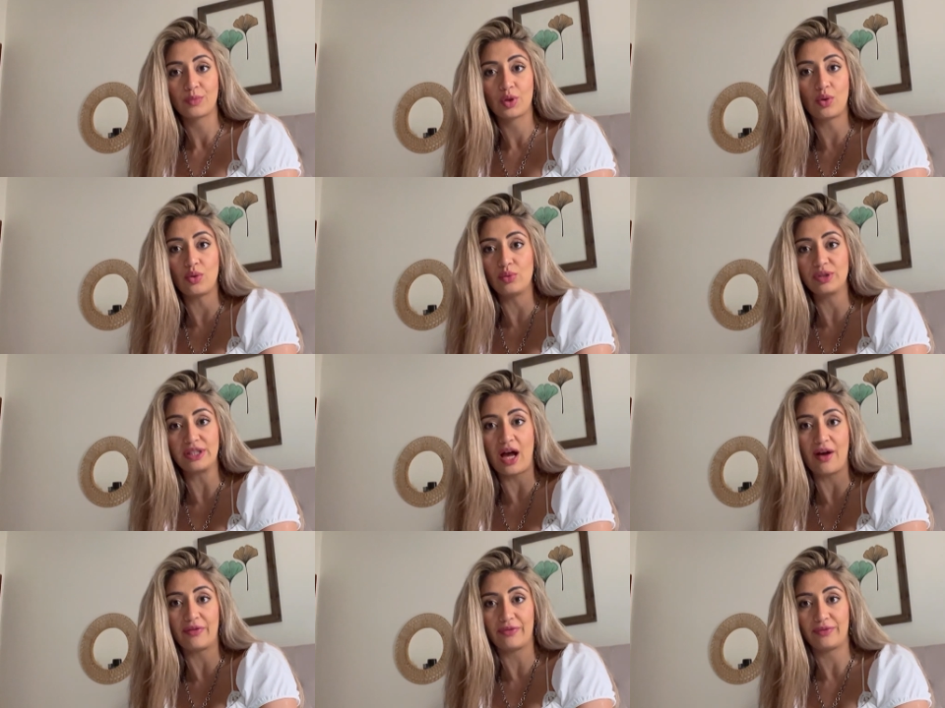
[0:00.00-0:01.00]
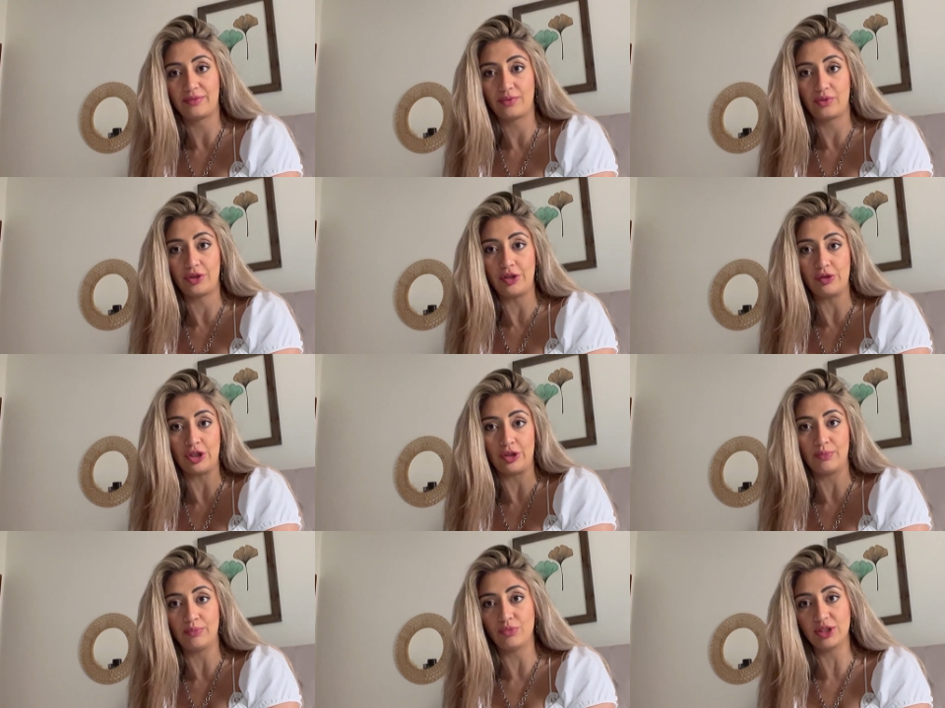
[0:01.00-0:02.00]
cool stuff on
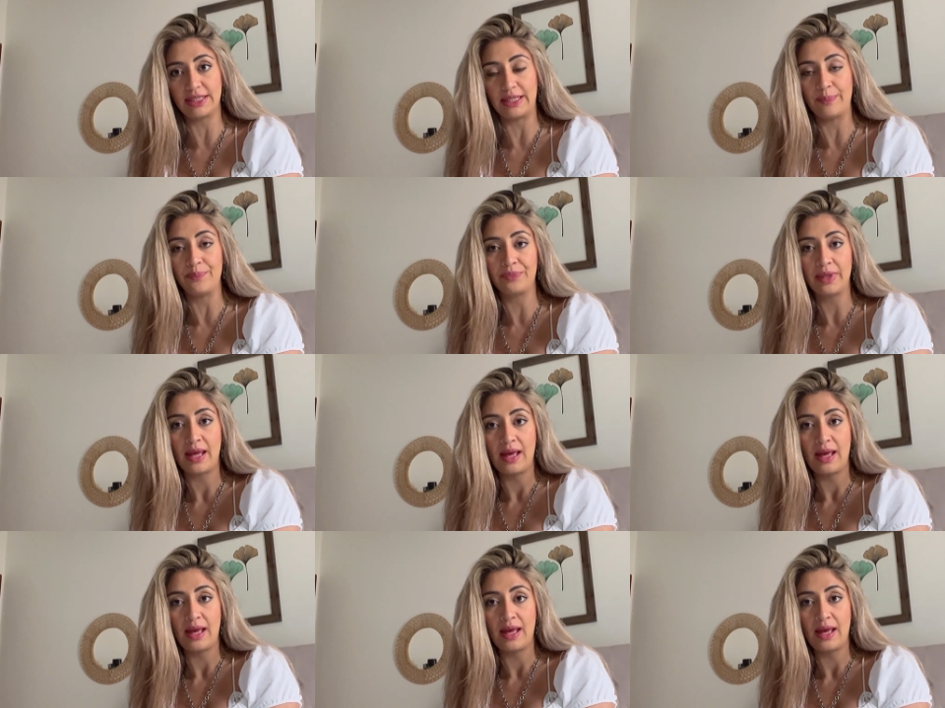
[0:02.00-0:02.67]
YouTube. We'll see.